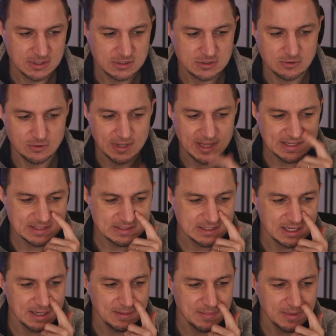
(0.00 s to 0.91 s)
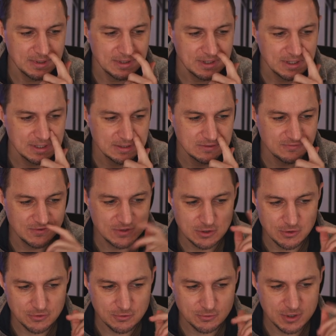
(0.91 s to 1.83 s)
So last time in
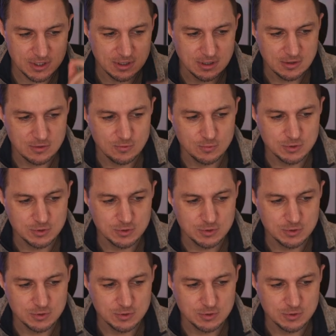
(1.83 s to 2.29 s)
video three,